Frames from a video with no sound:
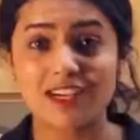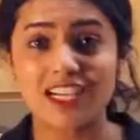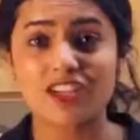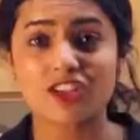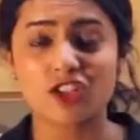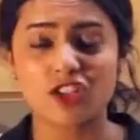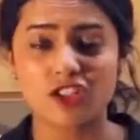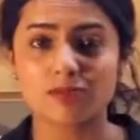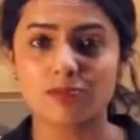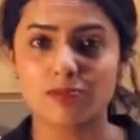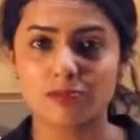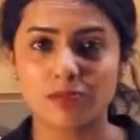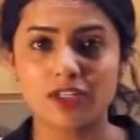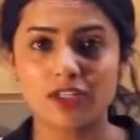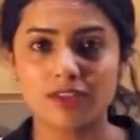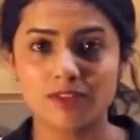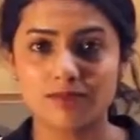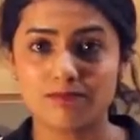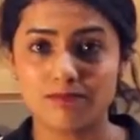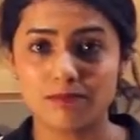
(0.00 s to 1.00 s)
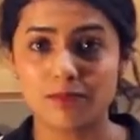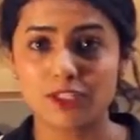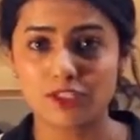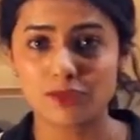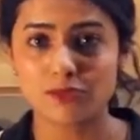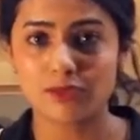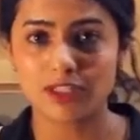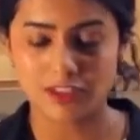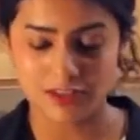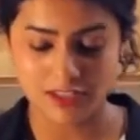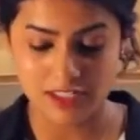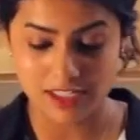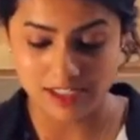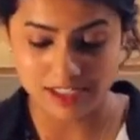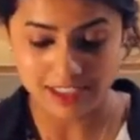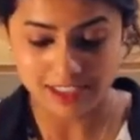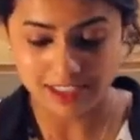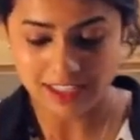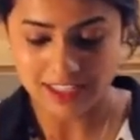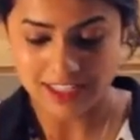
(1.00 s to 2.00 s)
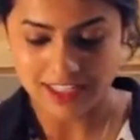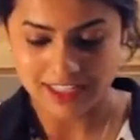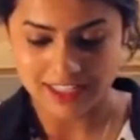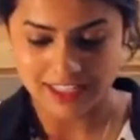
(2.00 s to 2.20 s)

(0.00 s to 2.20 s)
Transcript: my alarm pretty much went crazy.